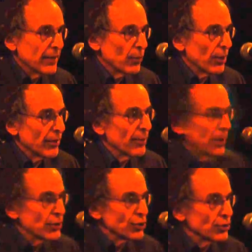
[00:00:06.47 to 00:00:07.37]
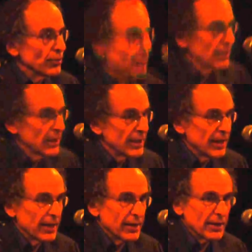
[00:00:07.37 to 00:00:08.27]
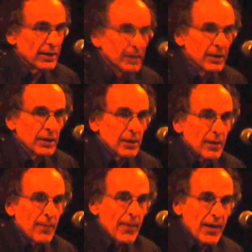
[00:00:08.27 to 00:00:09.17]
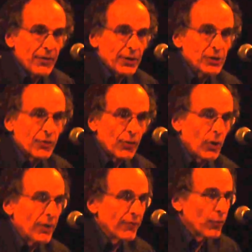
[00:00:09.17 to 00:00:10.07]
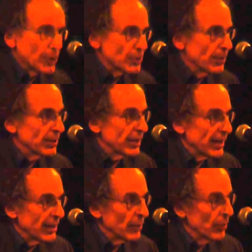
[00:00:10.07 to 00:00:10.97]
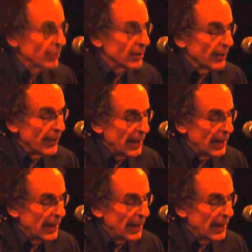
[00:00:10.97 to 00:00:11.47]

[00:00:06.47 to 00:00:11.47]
in one of the most humiliating methods of law enforcement that anyone can